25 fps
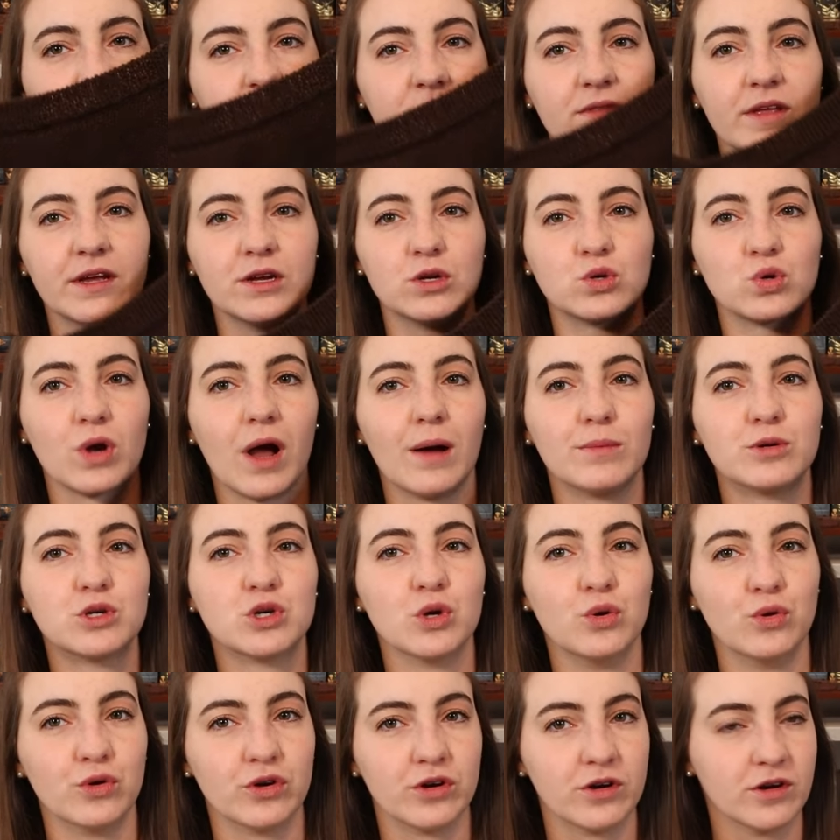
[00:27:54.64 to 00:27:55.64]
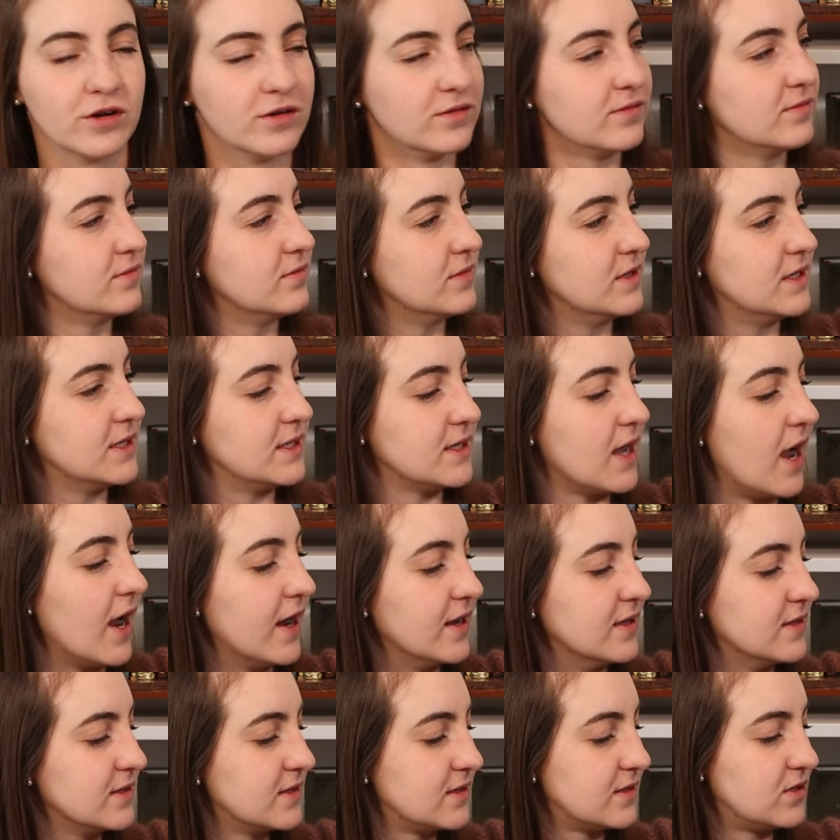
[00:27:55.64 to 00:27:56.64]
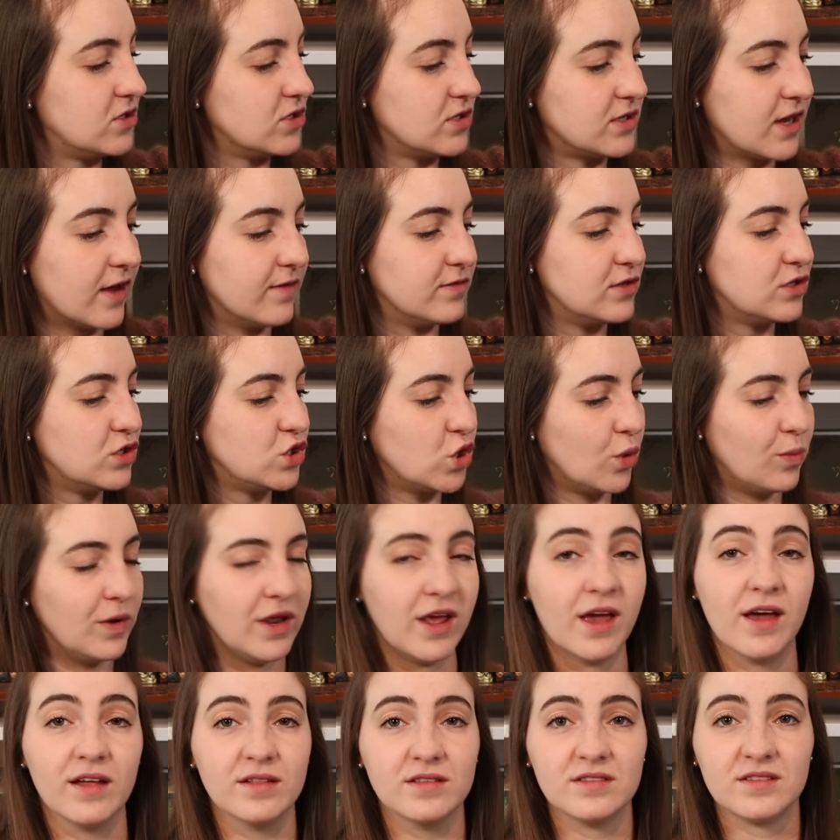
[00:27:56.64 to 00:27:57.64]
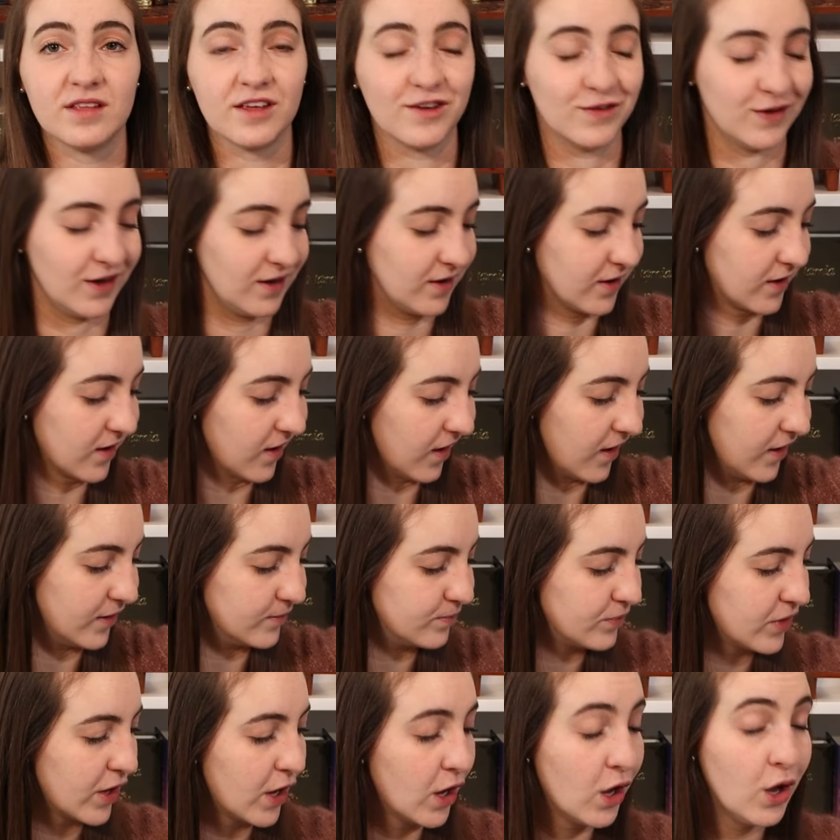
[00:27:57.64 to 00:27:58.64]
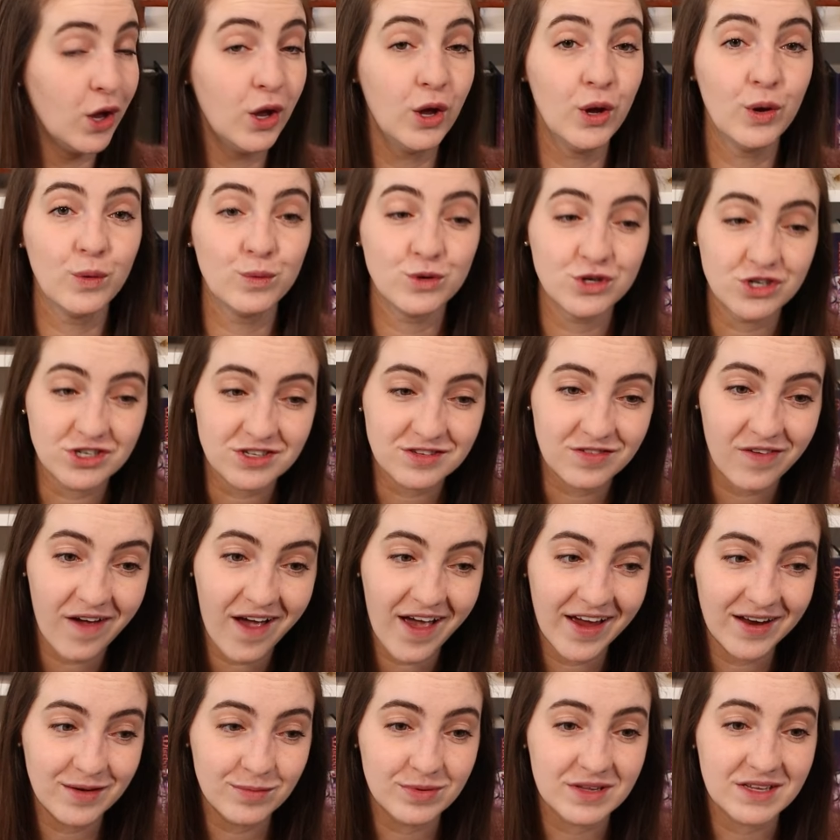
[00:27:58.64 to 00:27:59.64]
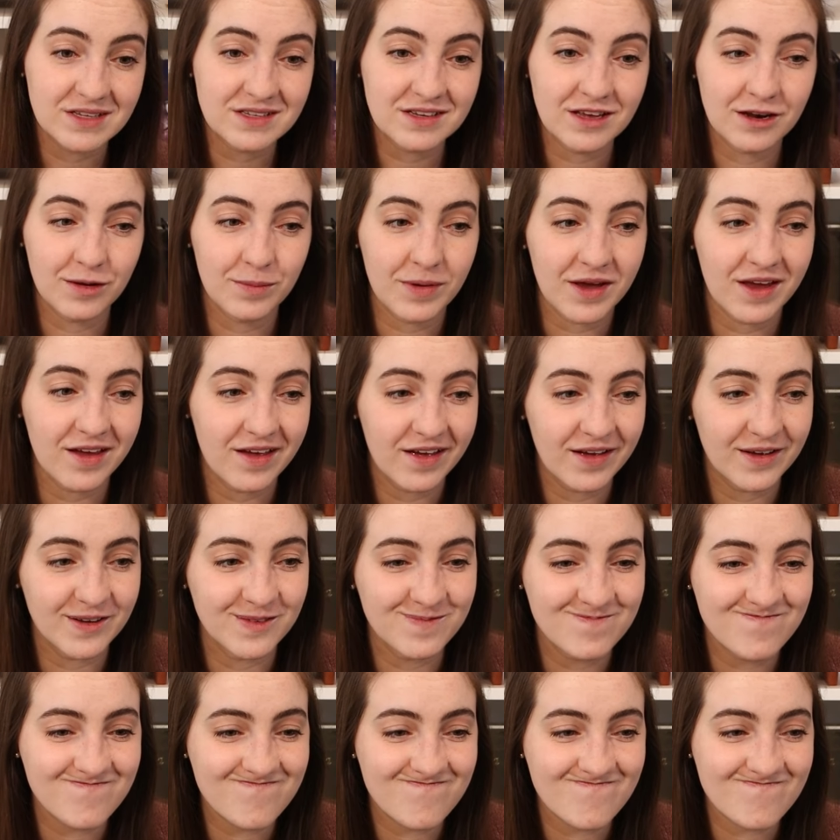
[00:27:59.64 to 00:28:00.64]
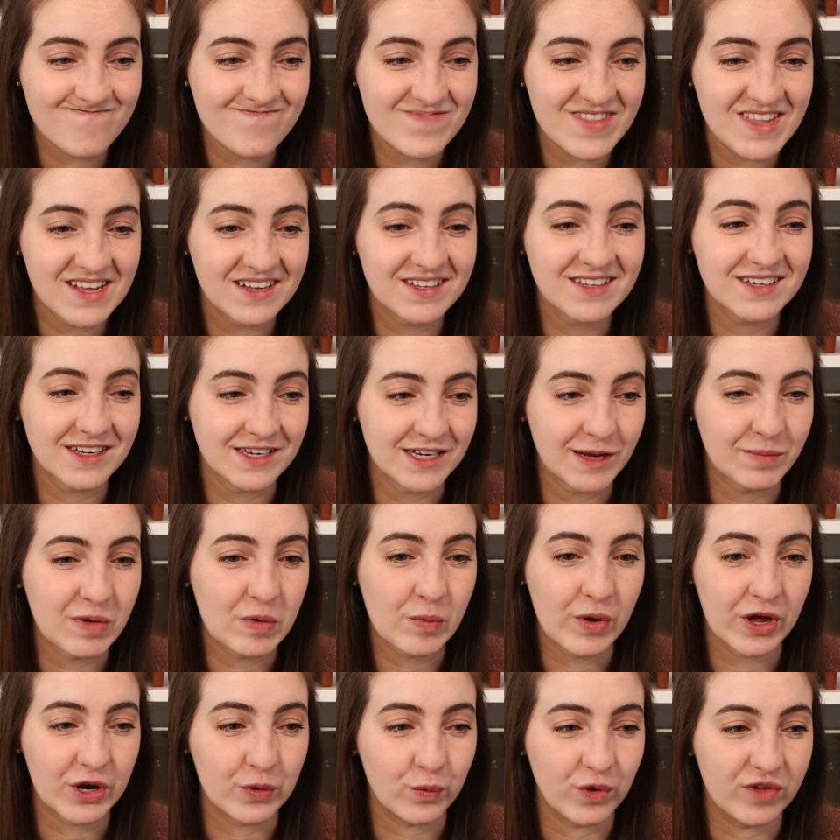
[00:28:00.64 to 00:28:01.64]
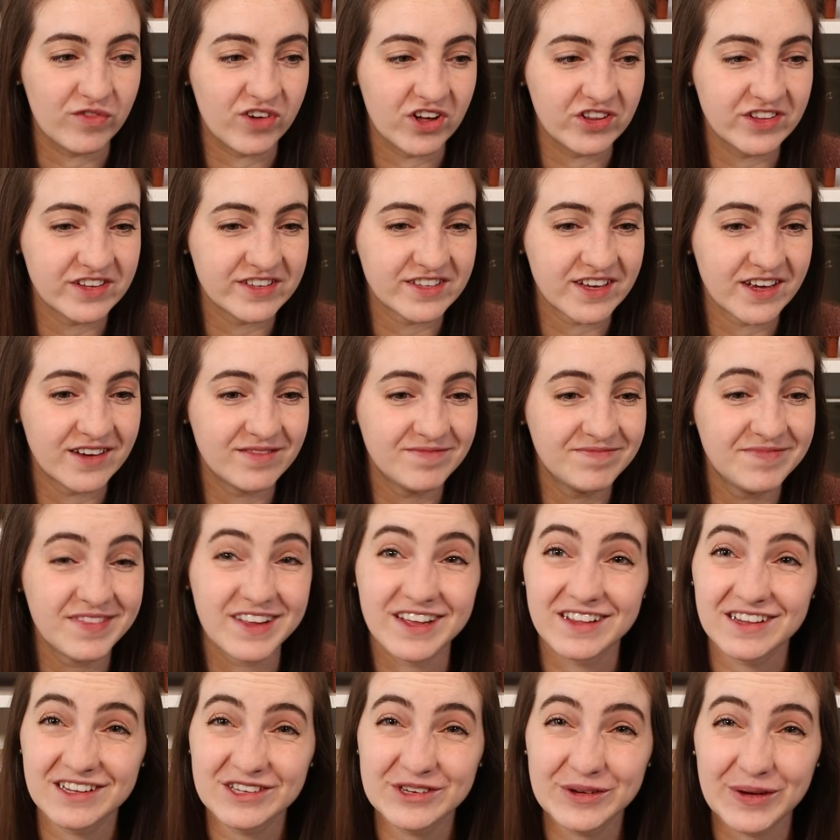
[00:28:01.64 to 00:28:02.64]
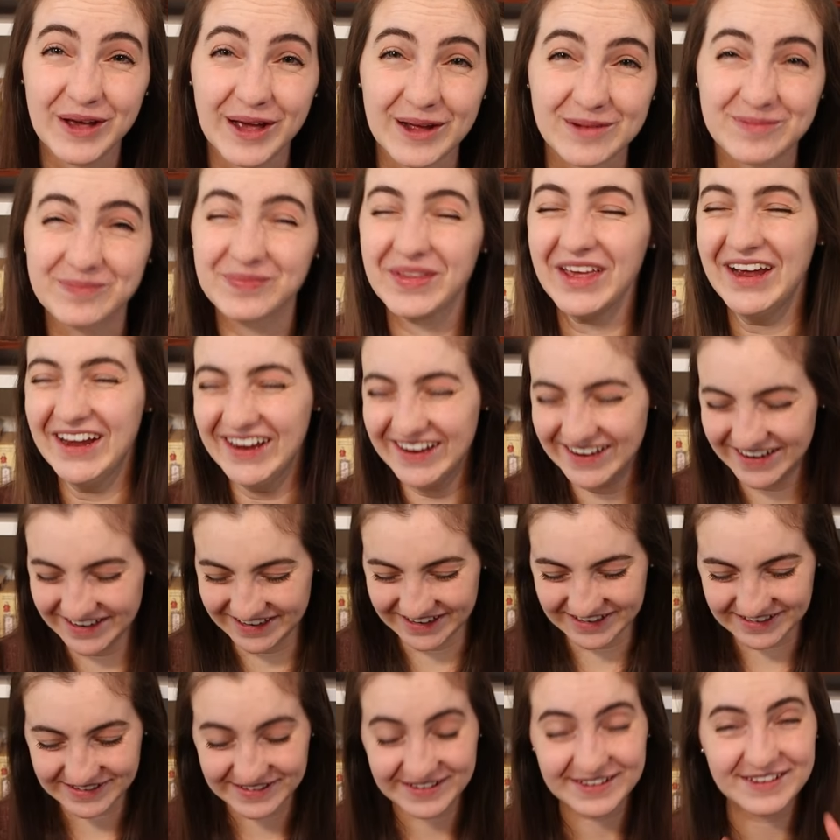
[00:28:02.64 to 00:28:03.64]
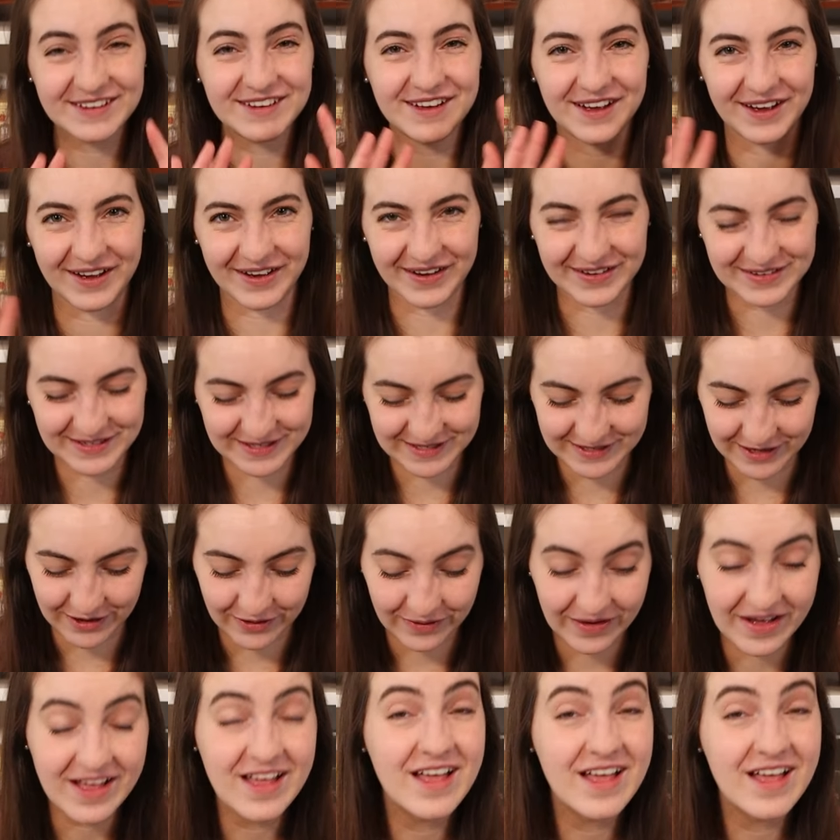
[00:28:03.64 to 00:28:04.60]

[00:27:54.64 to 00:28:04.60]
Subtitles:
like, drop shoulder designs just have so many ends that you need to cut, which is fine, but that's gonna be it's gonna take me a while to weave all these in, and that's okay. So